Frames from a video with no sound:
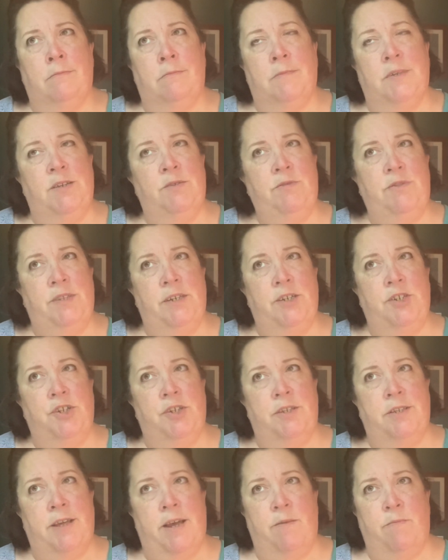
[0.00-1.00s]
don't think
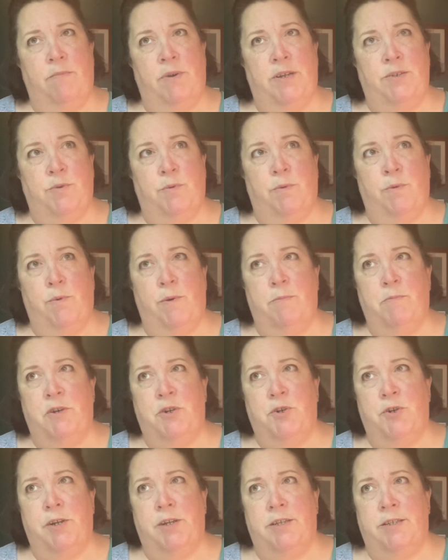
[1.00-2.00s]
she's that impressed with what
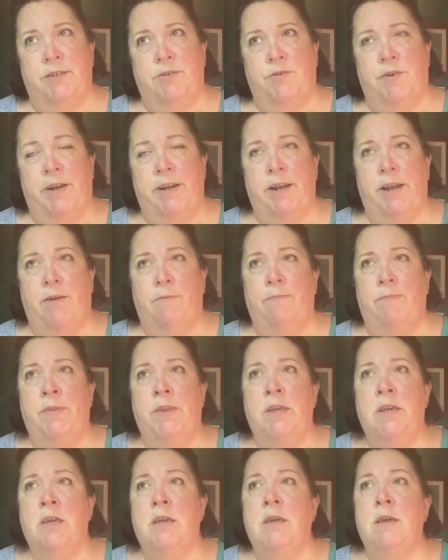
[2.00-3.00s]
Montreal is right now.
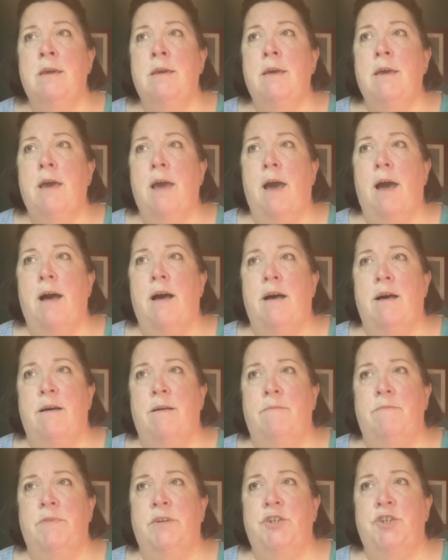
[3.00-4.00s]

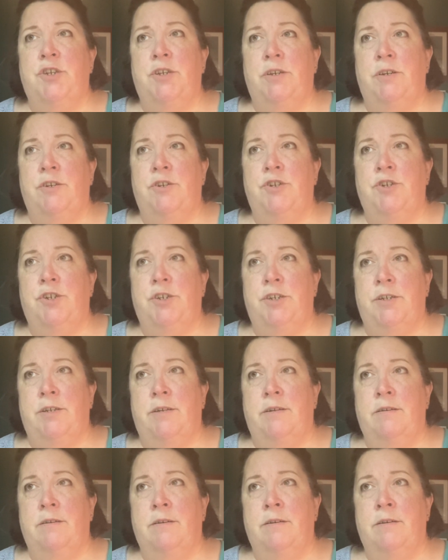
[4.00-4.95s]
She